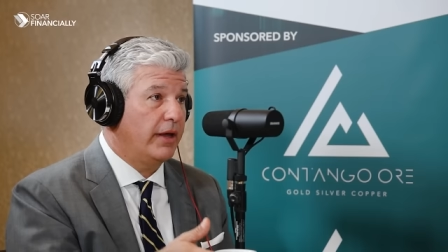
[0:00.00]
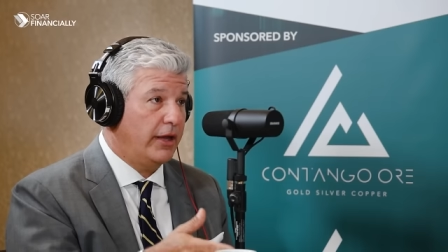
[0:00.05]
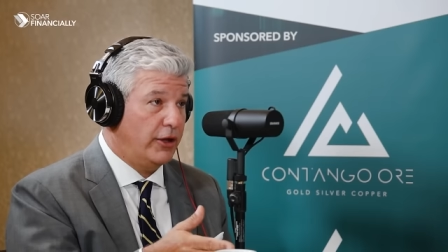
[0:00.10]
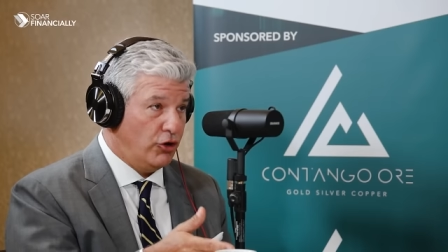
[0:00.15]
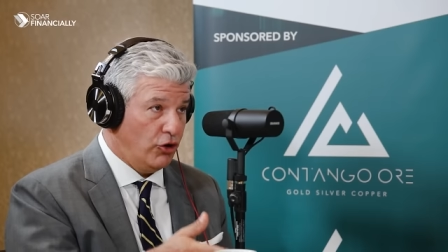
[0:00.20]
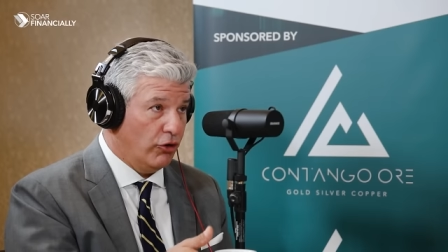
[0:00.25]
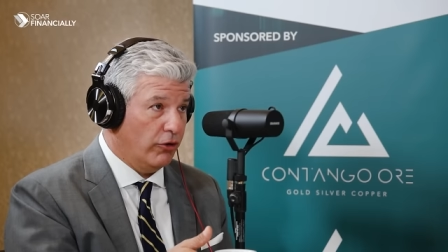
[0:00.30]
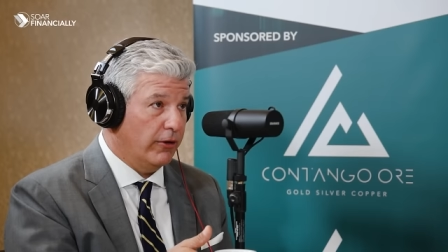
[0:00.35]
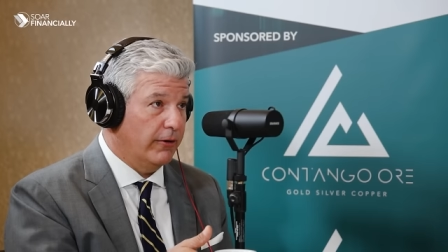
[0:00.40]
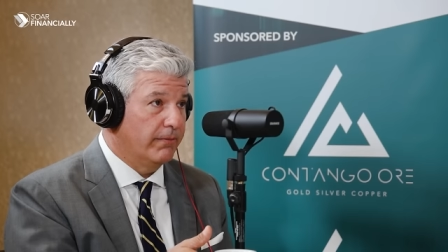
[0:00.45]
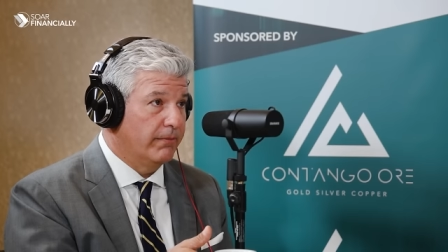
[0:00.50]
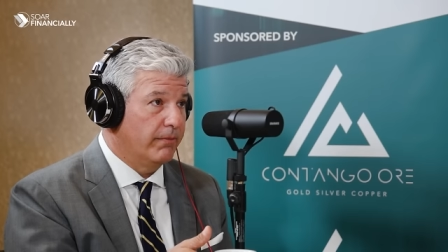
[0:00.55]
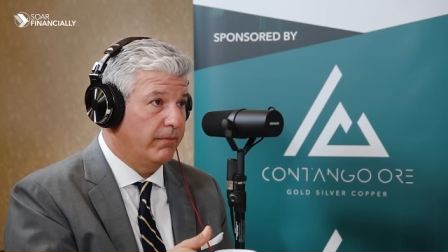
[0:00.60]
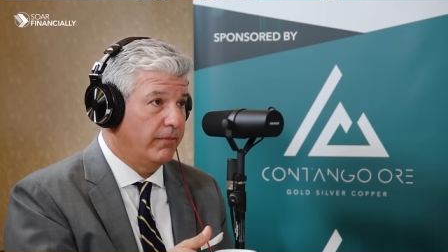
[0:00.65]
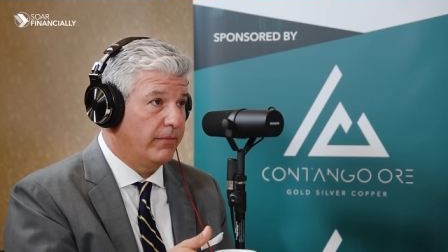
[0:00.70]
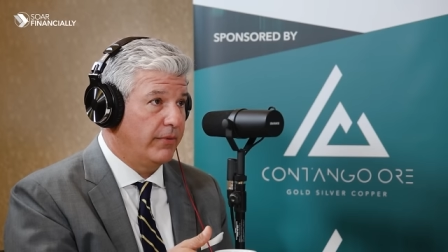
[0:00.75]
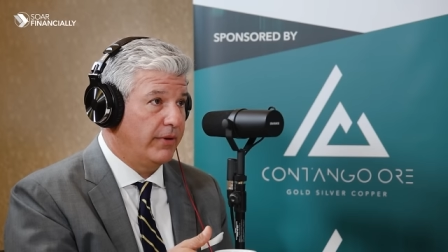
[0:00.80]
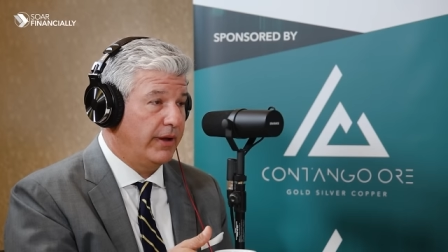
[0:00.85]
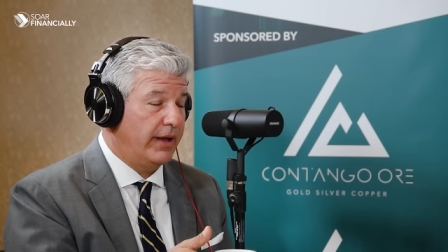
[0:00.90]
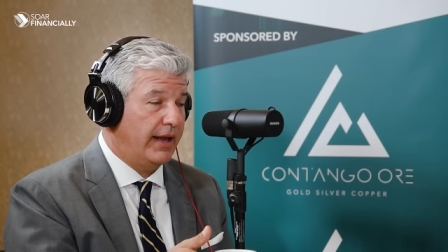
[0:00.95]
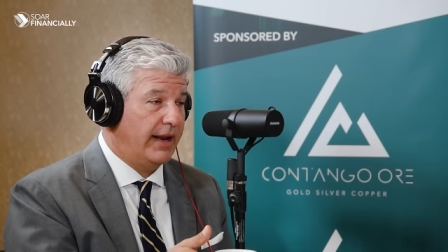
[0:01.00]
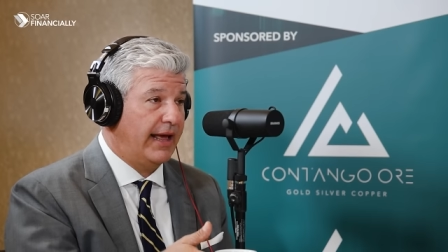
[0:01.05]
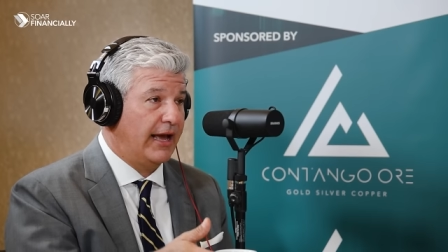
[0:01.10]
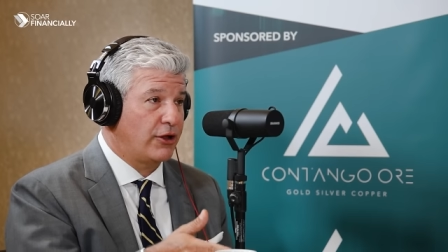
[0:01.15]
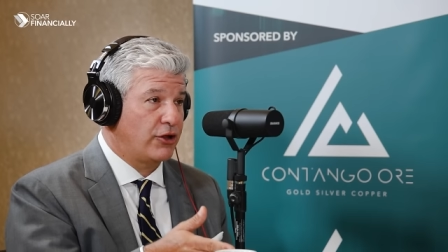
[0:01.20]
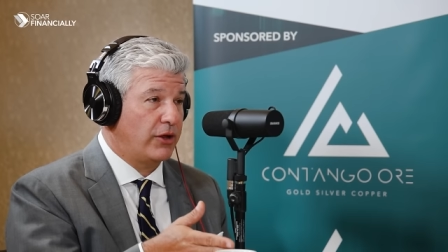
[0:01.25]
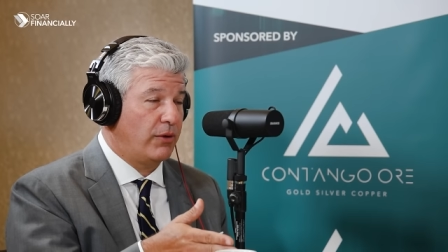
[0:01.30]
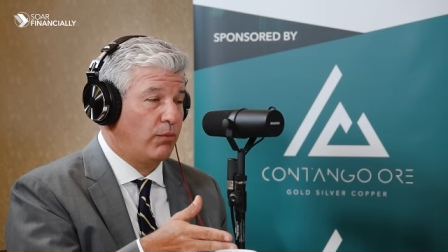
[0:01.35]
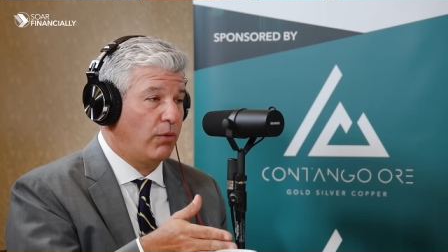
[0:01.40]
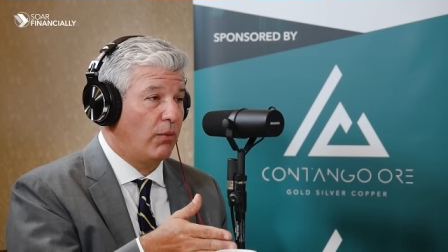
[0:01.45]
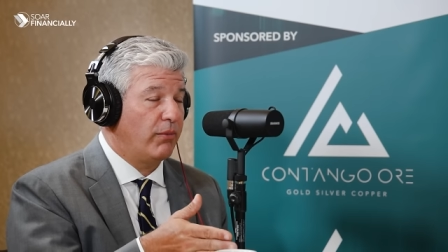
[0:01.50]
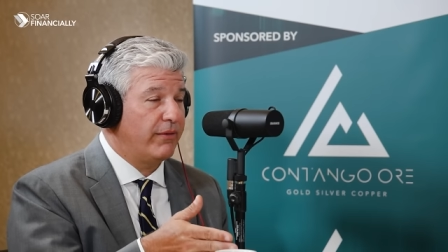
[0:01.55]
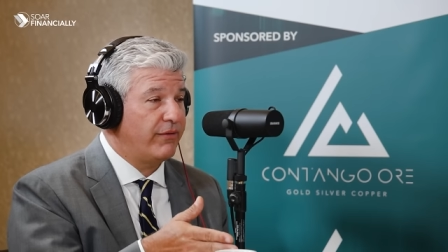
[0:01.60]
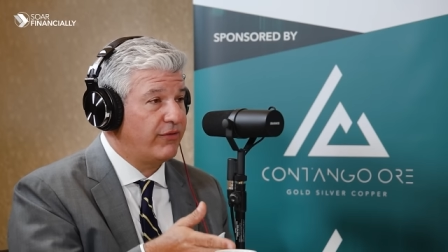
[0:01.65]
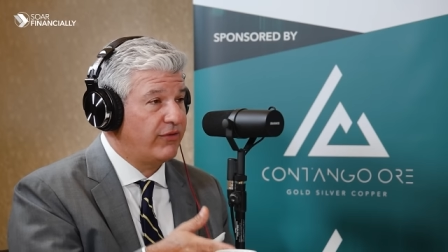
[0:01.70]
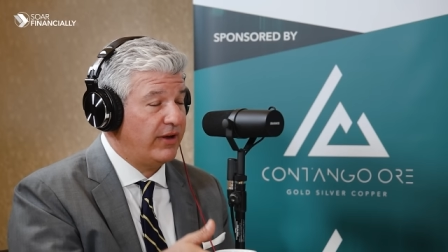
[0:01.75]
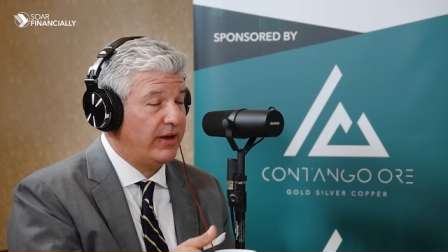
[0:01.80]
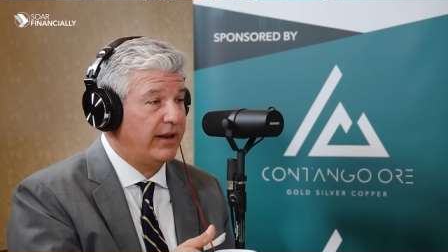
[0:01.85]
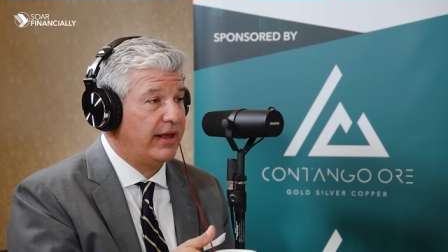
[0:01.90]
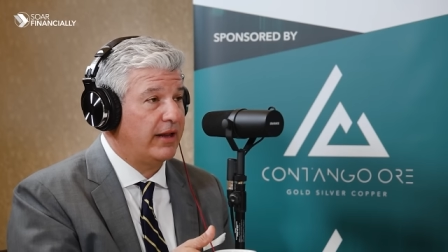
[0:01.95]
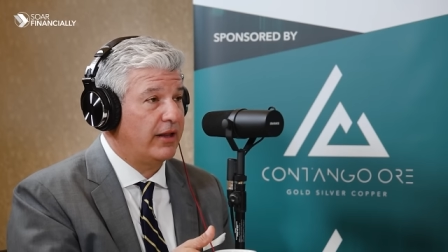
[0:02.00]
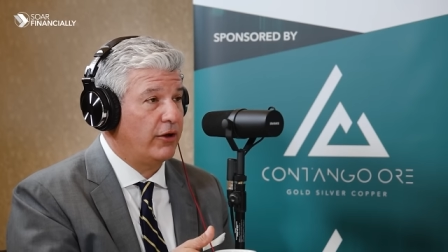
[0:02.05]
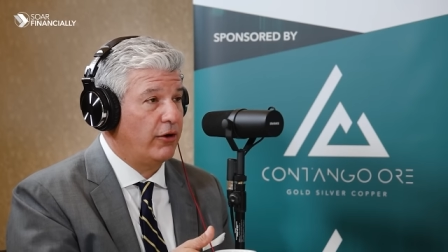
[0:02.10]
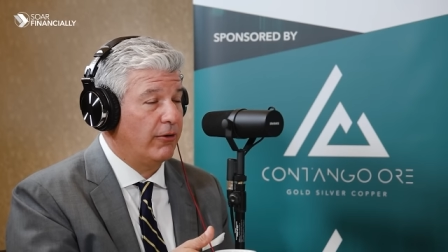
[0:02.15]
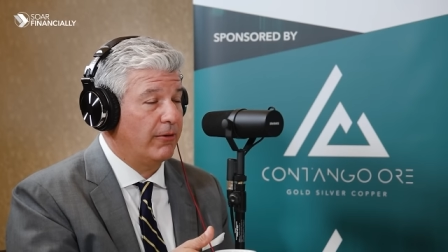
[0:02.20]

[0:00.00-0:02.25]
in Europe. And actually what we've seen out of